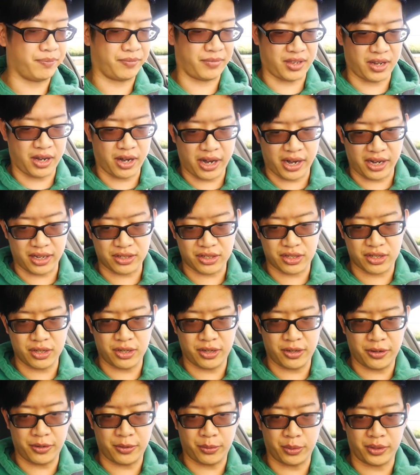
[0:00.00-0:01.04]
Alright,
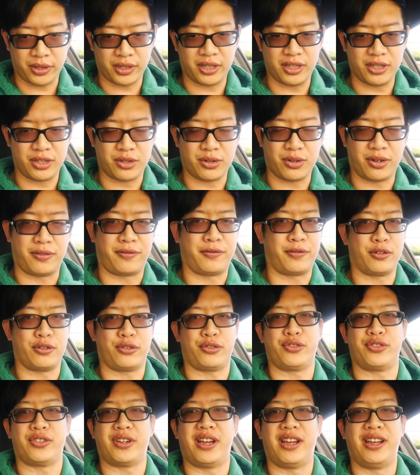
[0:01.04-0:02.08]
so we're gonna do our
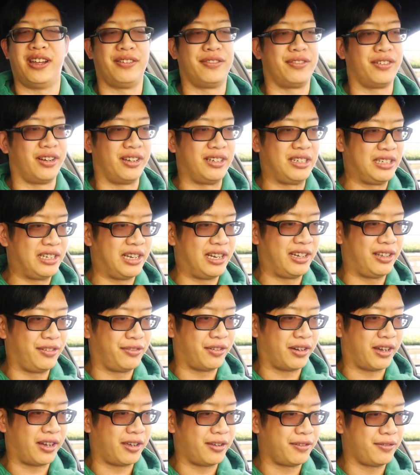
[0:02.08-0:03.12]
first drive on
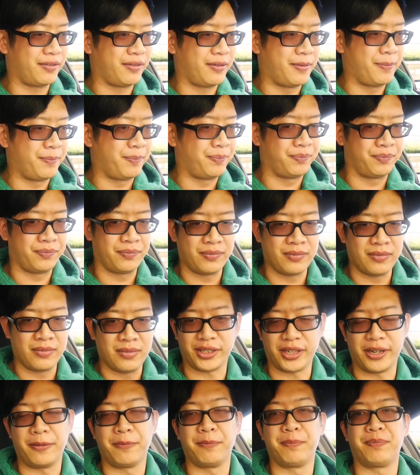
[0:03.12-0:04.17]
E85.
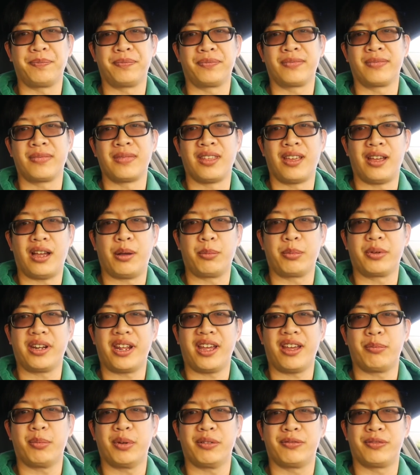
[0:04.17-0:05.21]
Okay. I'm gonna
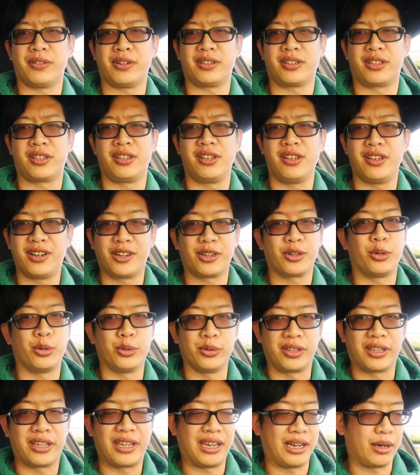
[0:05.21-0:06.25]
have my friend Keyoung hold
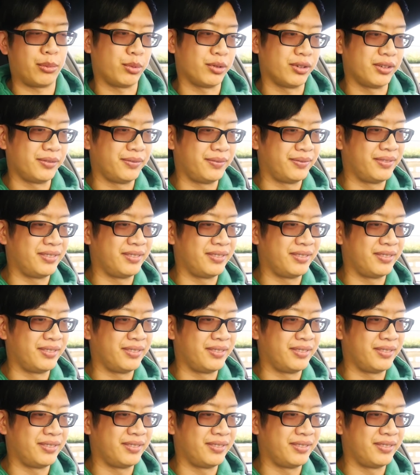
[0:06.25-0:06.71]
the camera.